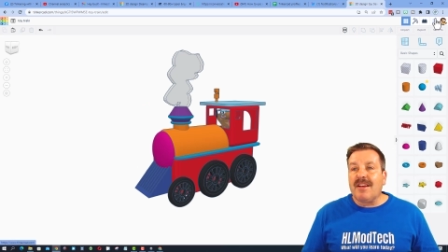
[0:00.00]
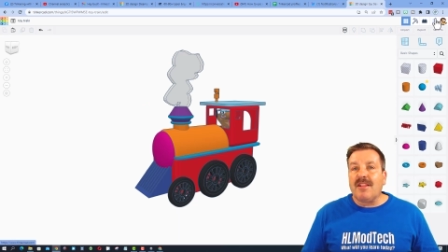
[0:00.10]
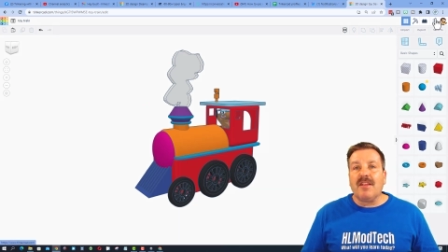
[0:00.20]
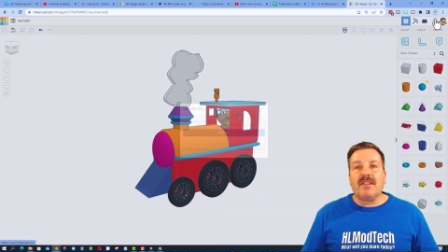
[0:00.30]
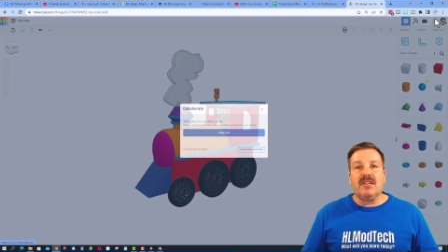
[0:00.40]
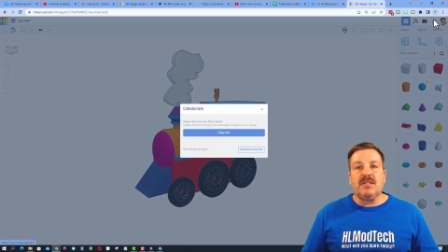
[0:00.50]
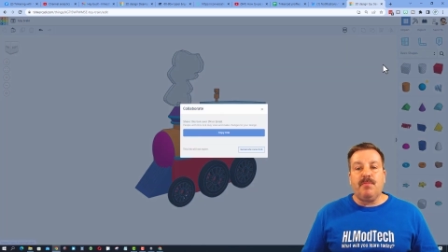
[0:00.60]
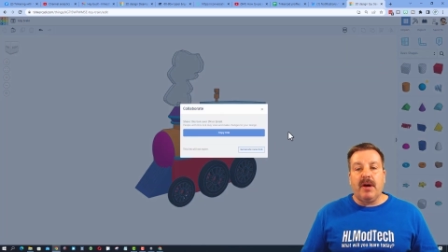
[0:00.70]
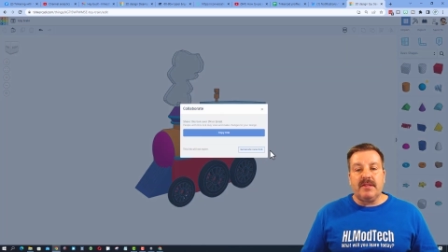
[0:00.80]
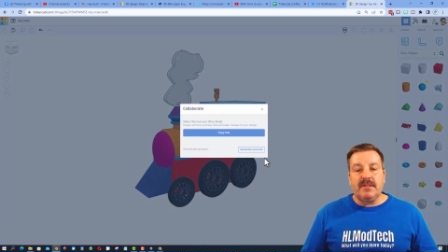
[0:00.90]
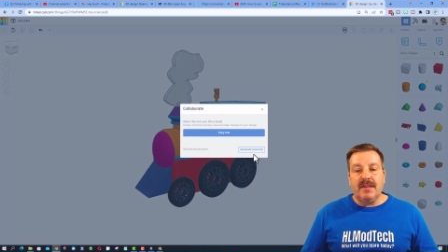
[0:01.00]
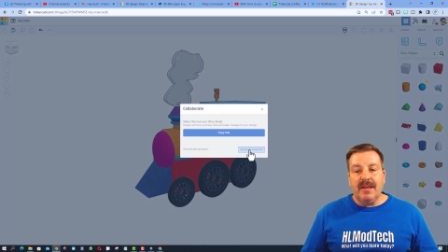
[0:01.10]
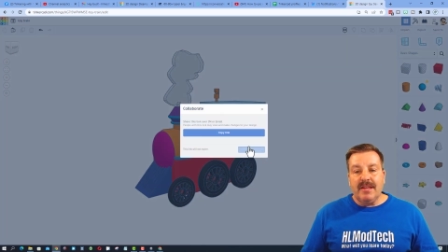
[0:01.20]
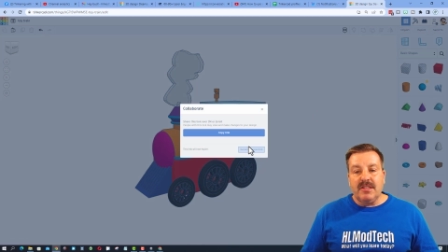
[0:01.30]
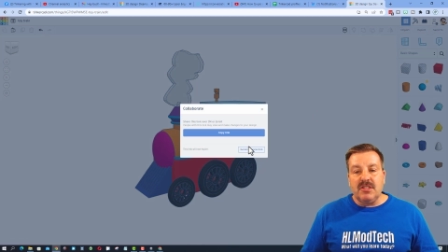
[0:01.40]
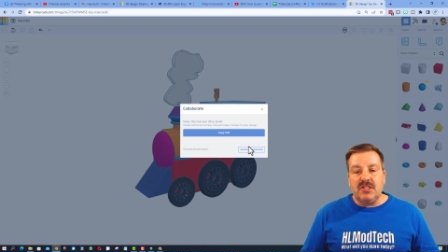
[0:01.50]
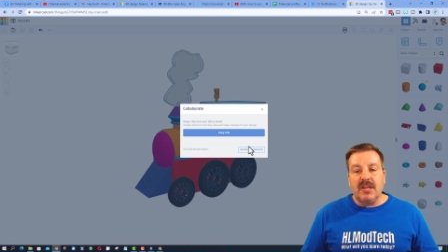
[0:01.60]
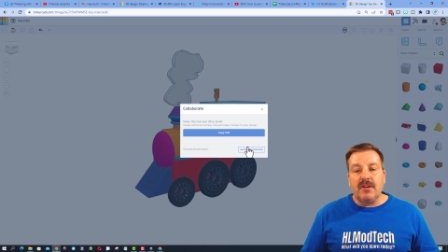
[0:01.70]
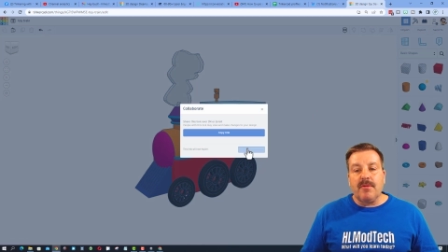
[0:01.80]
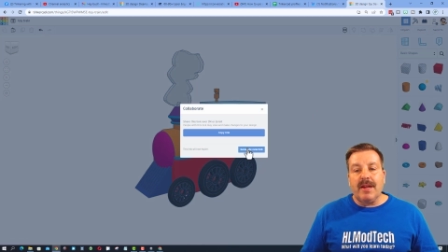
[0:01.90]
Click this button,
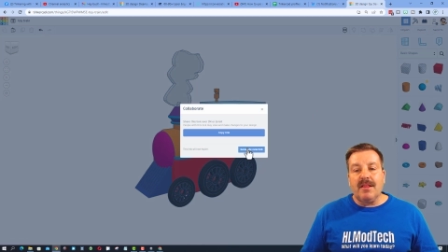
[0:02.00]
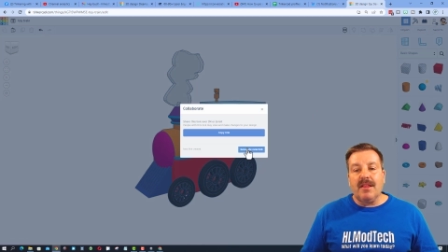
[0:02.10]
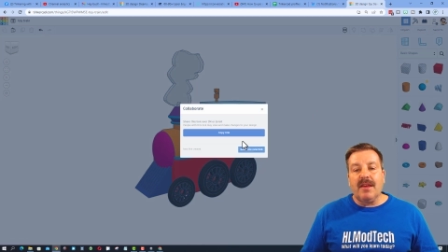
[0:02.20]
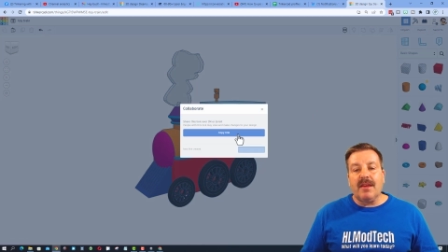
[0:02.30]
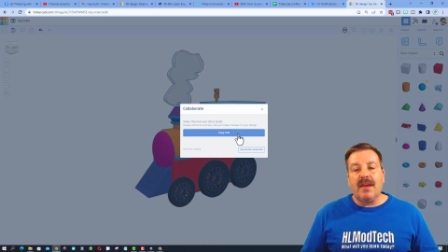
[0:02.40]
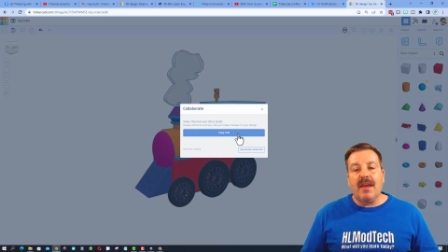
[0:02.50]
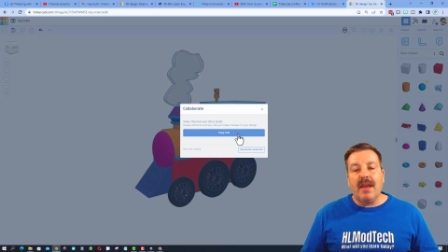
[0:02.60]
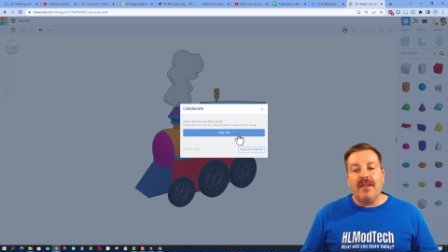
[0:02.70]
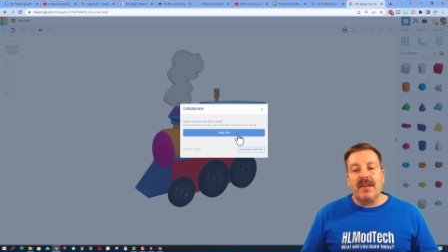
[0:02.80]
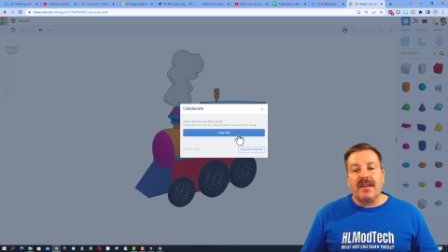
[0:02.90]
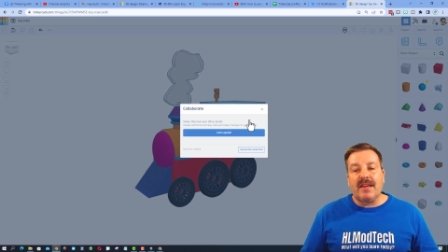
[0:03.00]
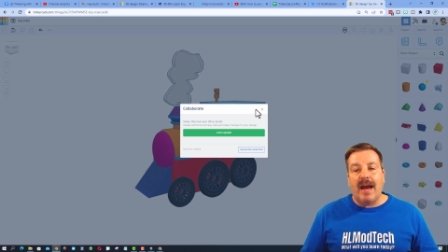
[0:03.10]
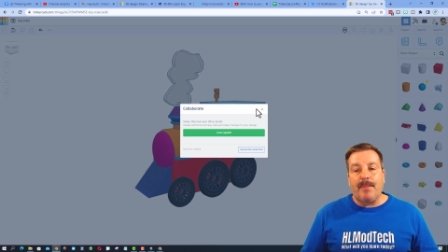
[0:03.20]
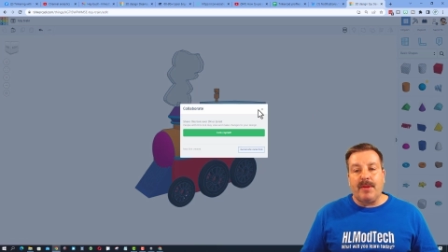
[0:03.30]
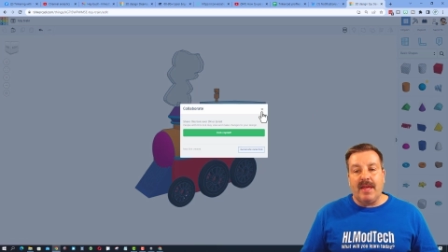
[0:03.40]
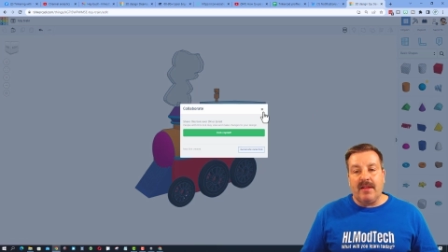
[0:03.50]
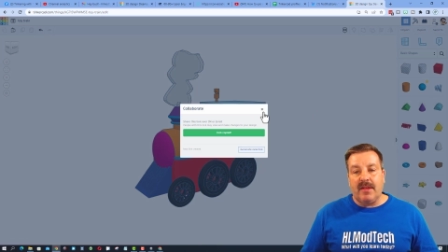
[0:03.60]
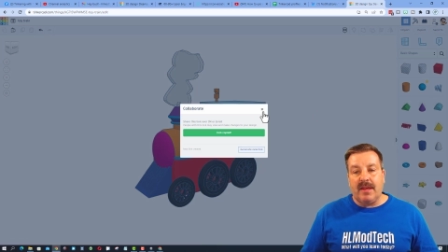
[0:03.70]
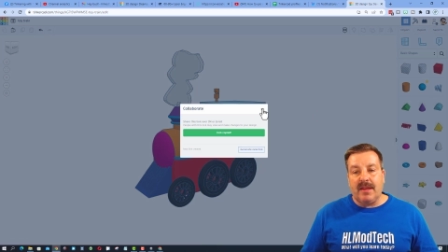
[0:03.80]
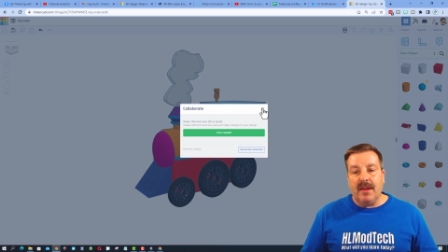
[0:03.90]
generate a link, and then copy that
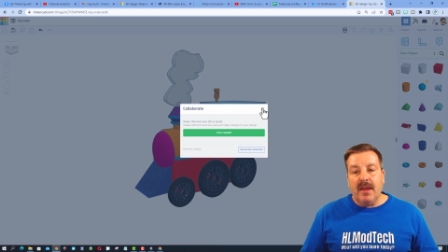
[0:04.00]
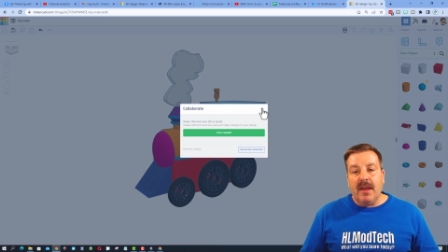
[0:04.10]
link.